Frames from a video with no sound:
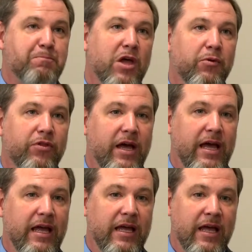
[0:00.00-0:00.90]

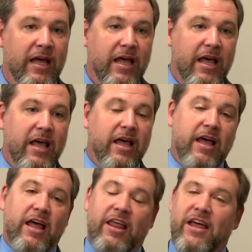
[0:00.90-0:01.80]

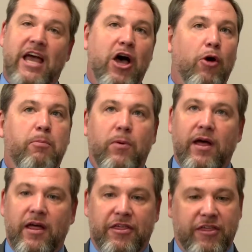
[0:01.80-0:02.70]
They They help
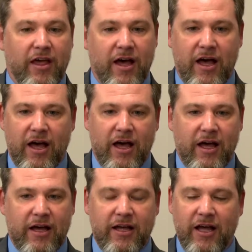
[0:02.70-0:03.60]
with
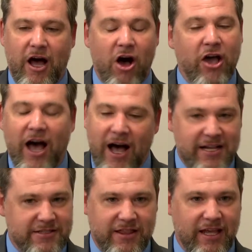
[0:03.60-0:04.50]
all
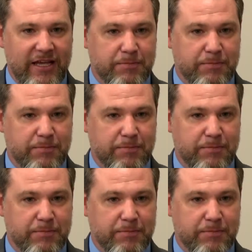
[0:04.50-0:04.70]
kinds of things,